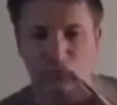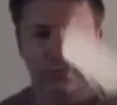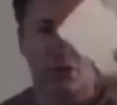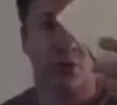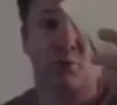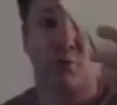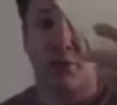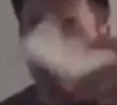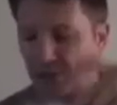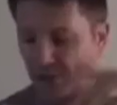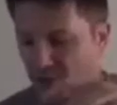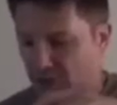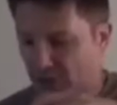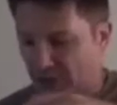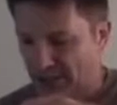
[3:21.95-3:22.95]
This piece
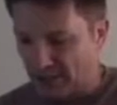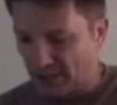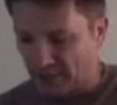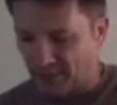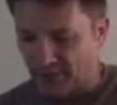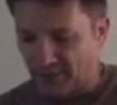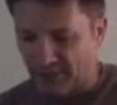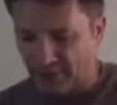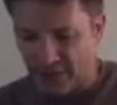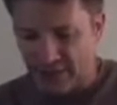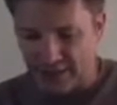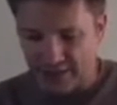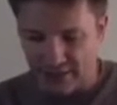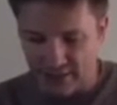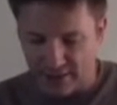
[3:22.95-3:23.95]
looks like it'll fit right
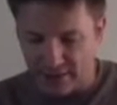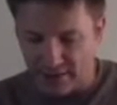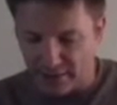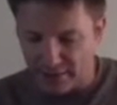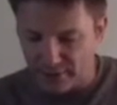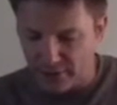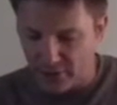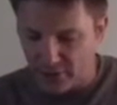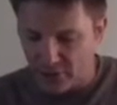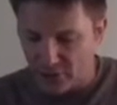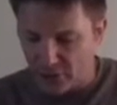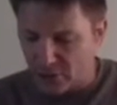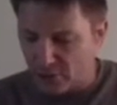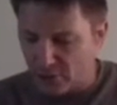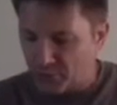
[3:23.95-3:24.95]
in there.
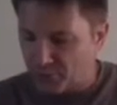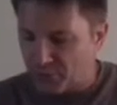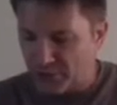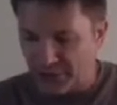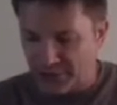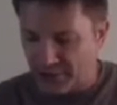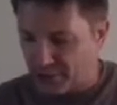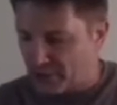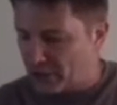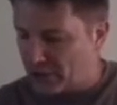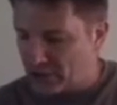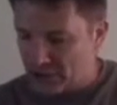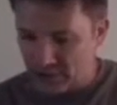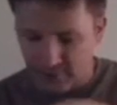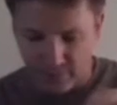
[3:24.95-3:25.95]
Pretty
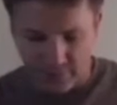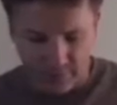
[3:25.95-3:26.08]
good.